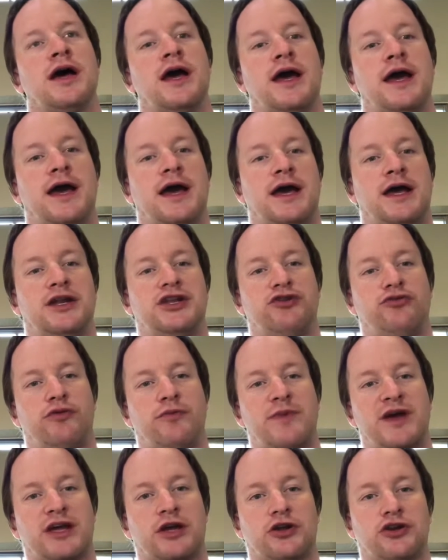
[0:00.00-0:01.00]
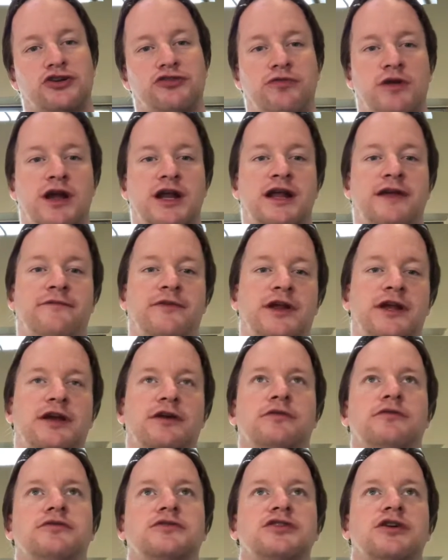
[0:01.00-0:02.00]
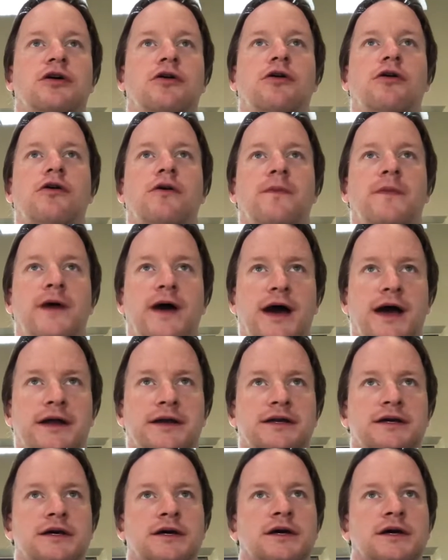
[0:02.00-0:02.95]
and you would make your training videos on that.